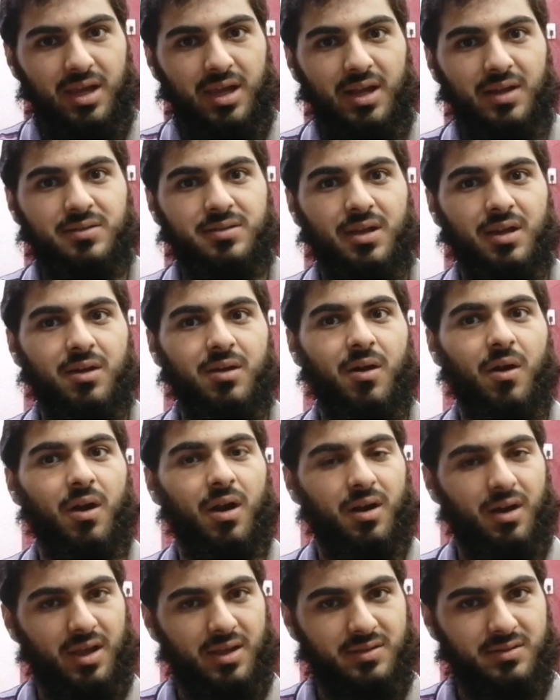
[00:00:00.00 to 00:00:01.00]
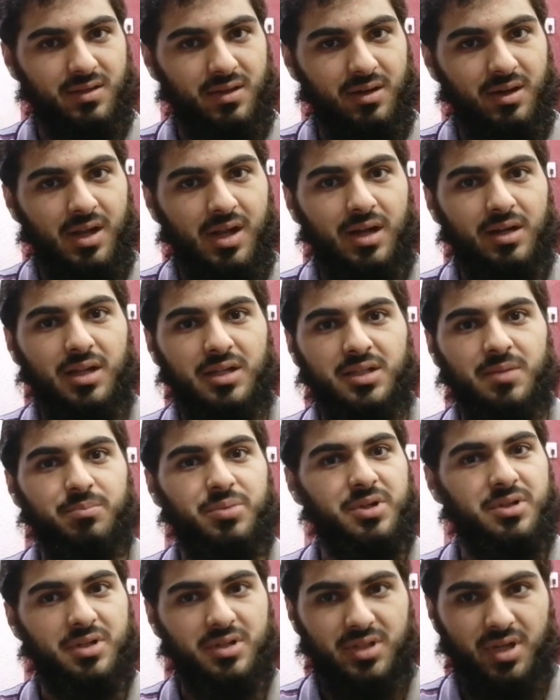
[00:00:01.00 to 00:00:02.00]
It's a colonizer, like the
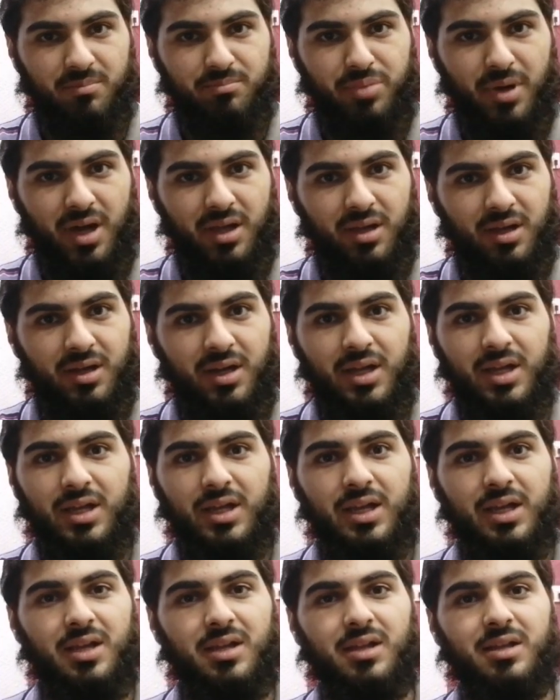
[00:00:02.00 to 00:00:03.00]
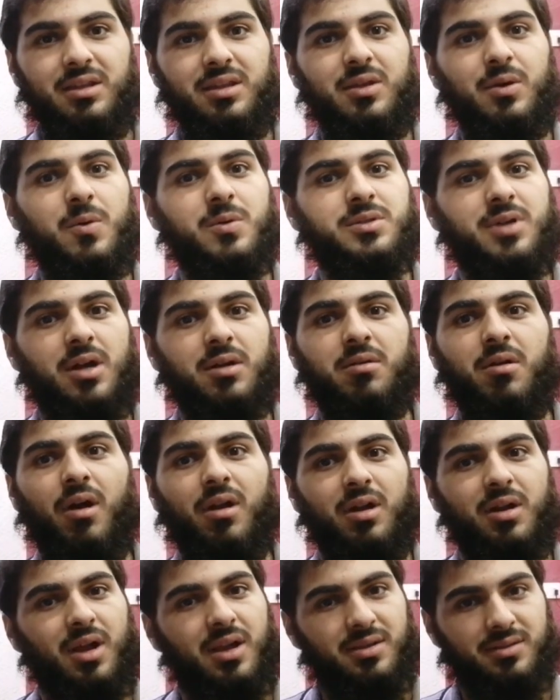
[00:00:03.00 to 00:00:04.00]
British Empire. Those are
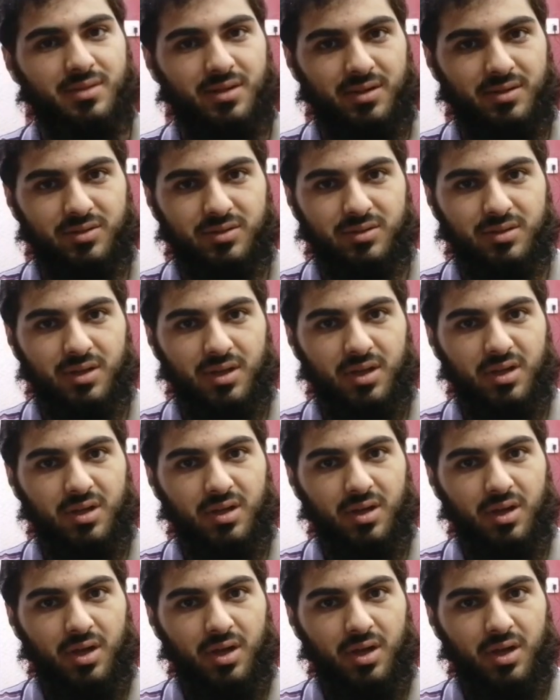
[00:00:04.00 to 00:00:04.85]
colonizers